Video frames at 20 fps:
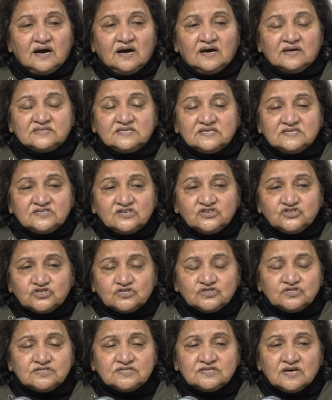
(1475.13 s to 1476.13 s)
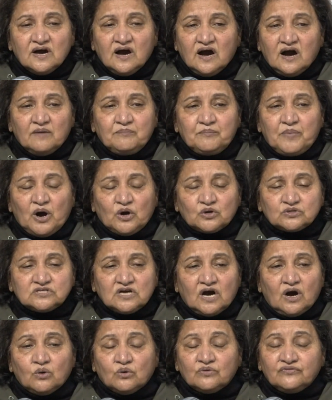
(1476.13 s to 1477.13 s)
decisions about
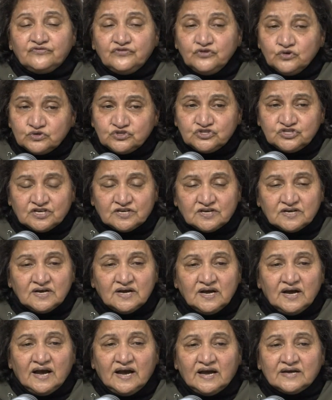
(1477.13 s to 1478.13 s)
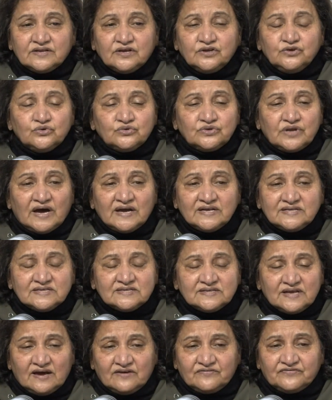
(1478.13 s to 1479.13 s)
our future, and a
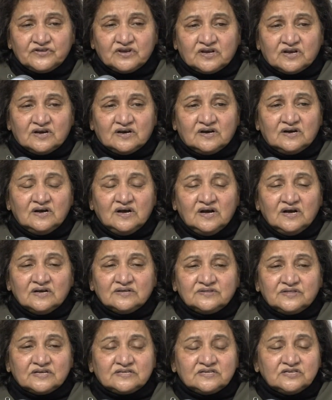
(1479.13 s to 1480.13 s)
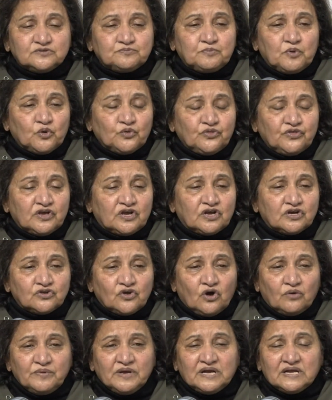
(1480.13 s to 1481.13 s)
united Africa that is both
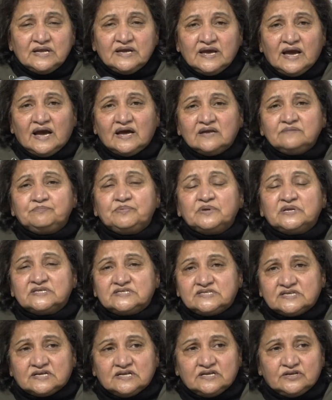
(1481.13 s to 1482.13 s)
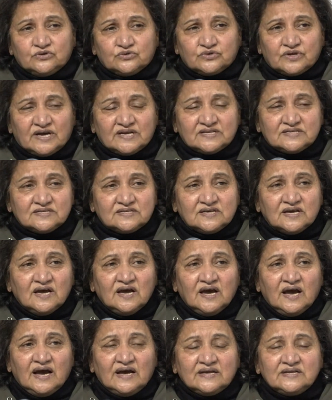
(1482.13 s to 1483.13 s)
economically and politically united.
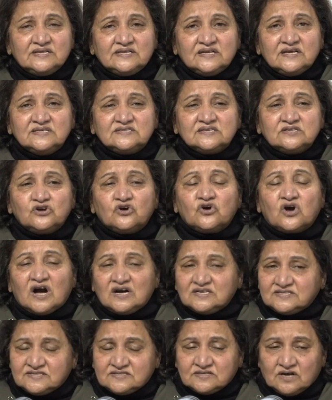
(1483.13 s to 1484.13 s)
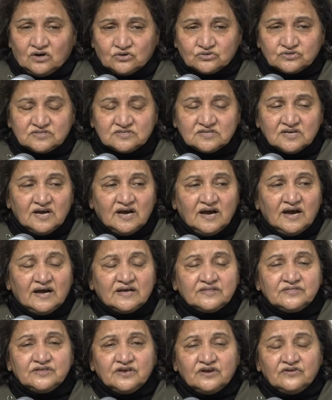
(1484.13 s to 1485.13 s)
And it is an august house,
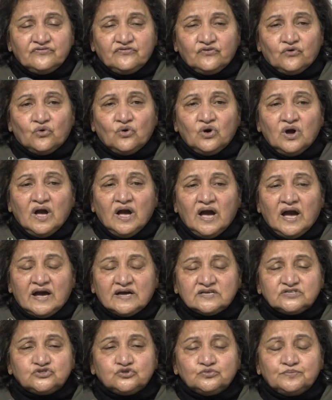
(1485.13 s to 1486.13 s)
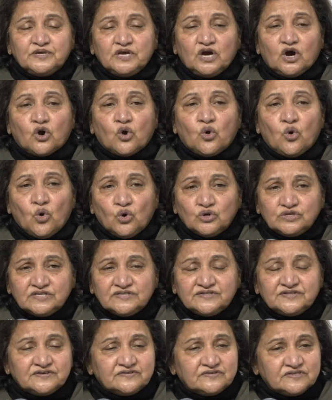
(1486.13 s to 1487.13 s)
and therefore has to be
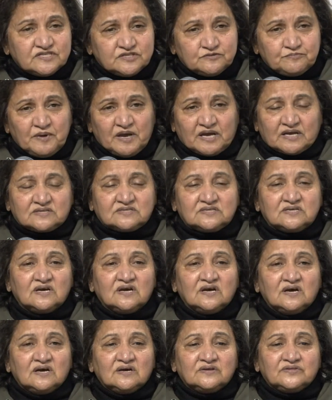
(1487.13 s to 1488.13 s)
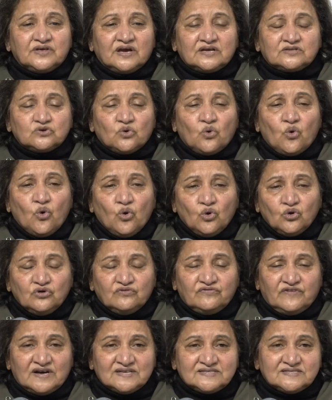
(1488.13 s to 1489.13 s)
accorded the respect that all
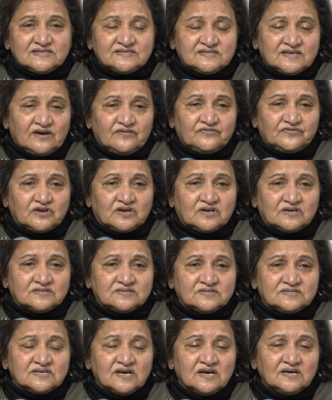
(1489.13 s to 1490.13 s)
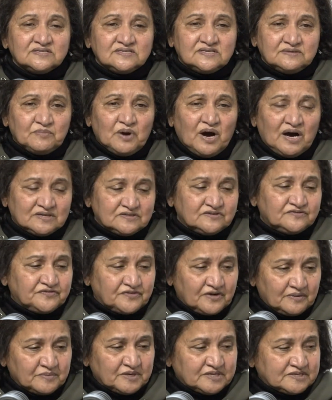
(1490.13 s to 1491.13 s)
of us as Africans demand
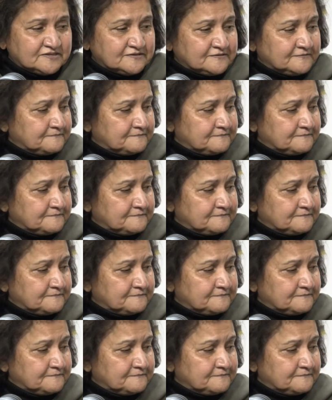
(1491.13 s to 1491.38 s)
from it.